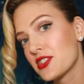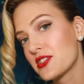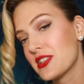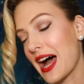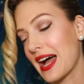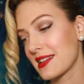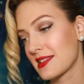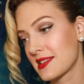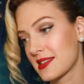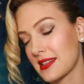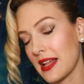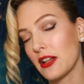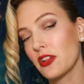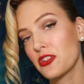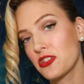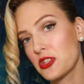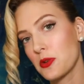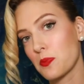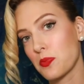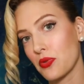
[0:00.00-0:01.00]
that
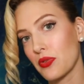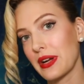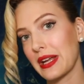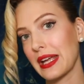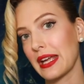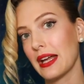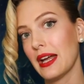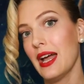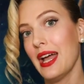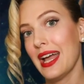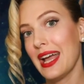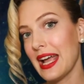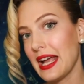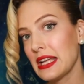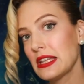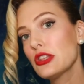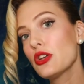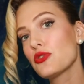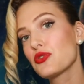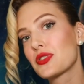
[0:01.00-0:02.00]
stellar debris
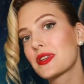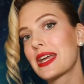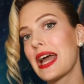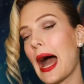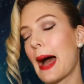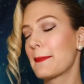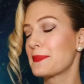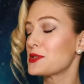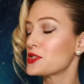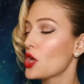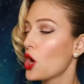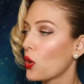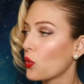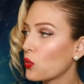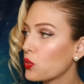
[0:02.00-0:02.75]
in those gaps